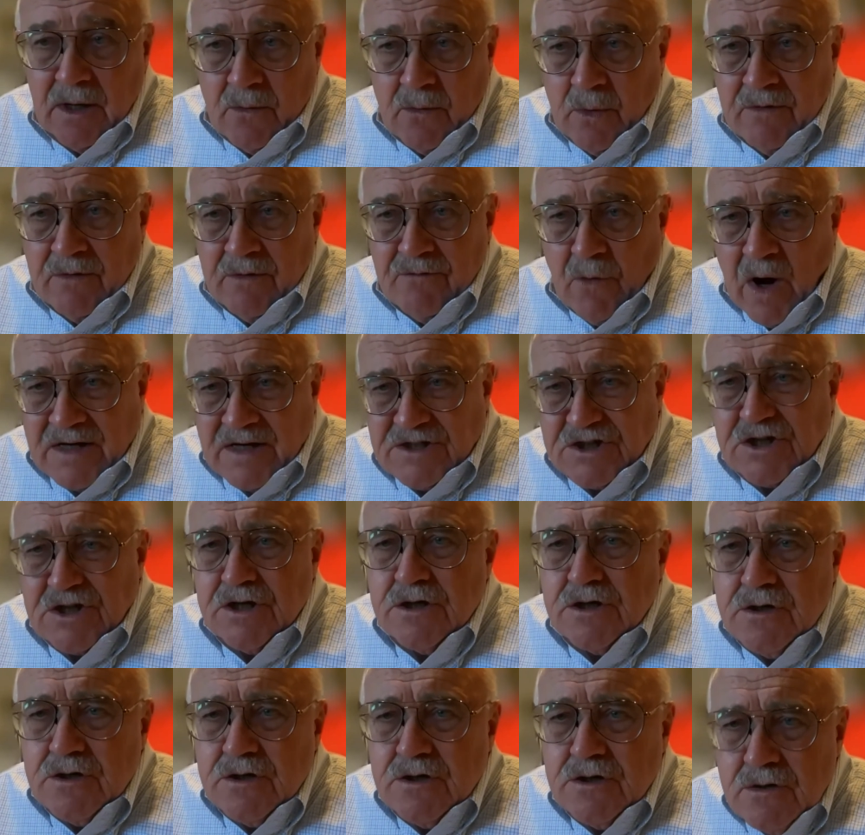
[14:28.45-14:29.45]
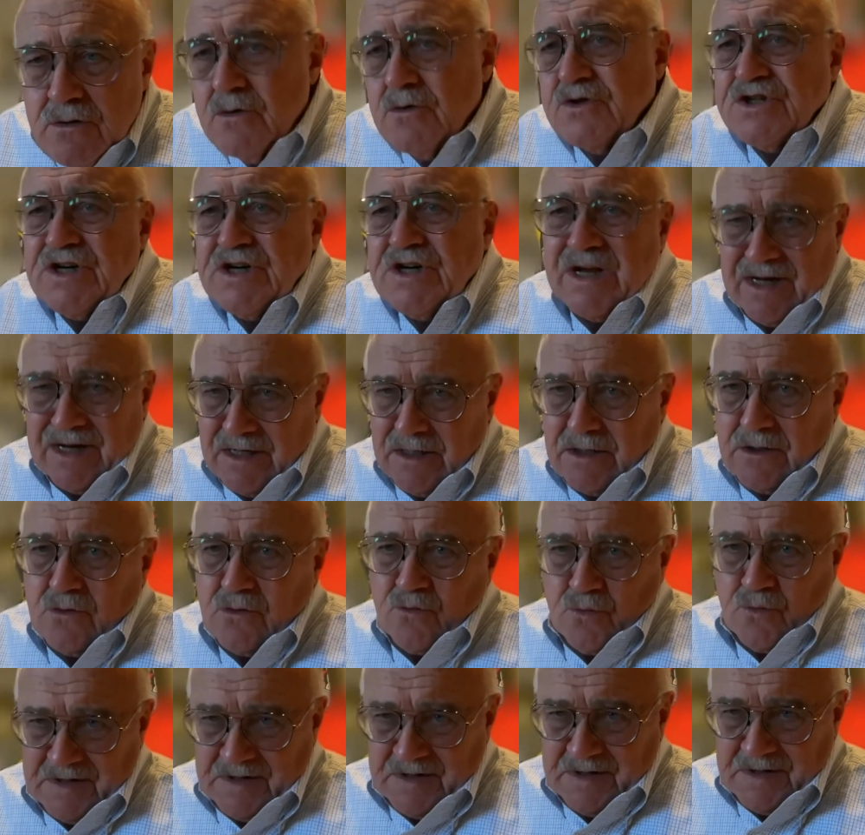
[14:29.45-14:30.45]
we've watched huge
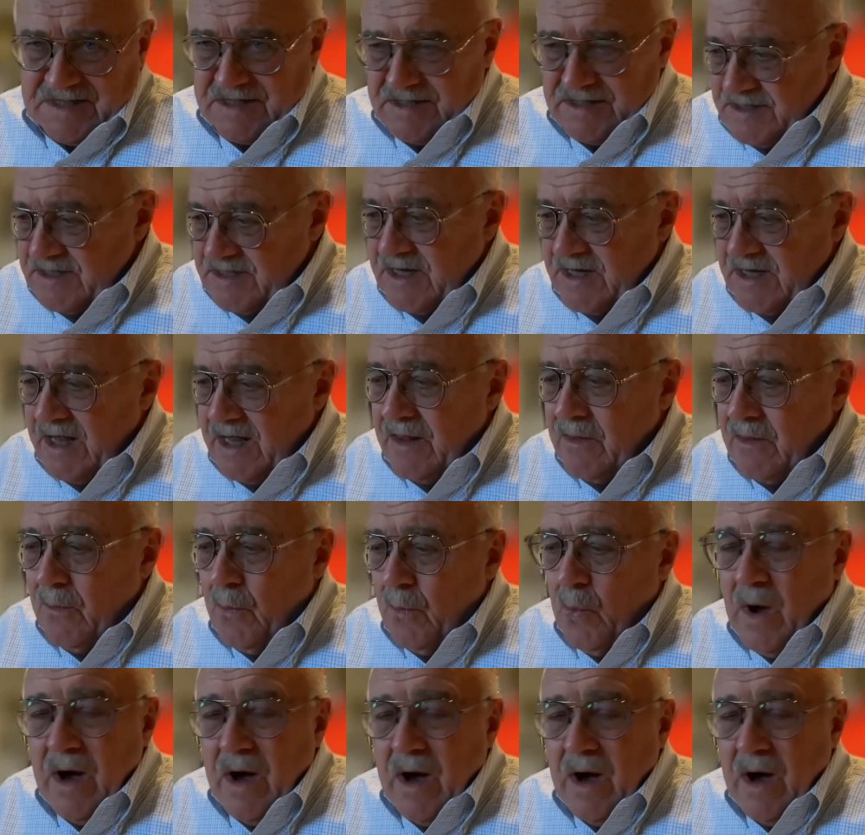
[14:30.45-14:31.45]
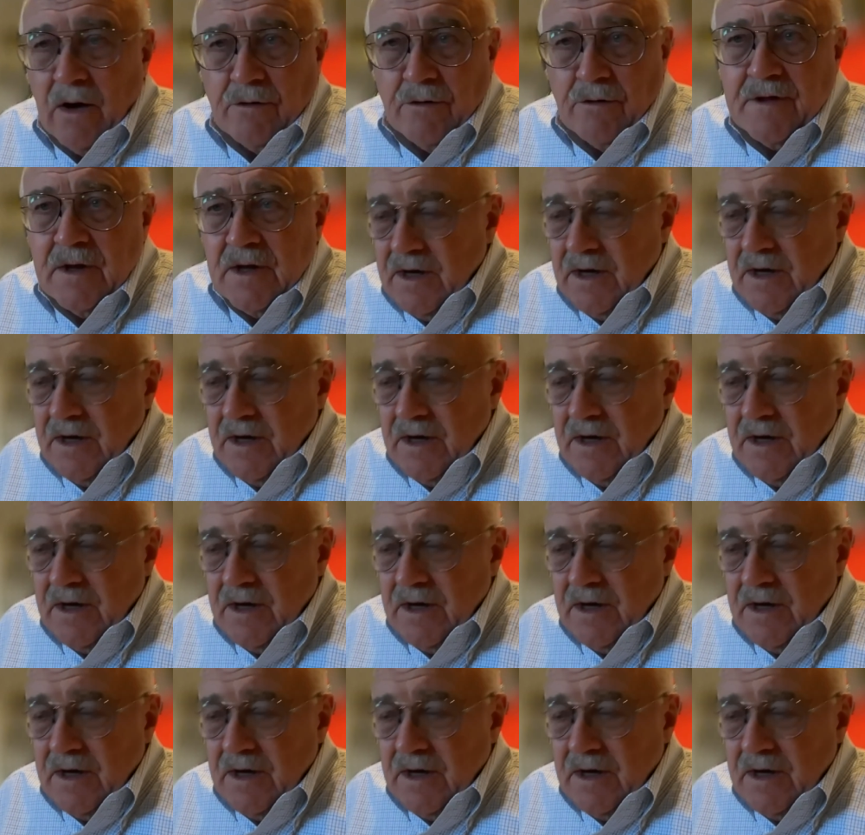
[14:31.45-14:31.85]
increases in the wealth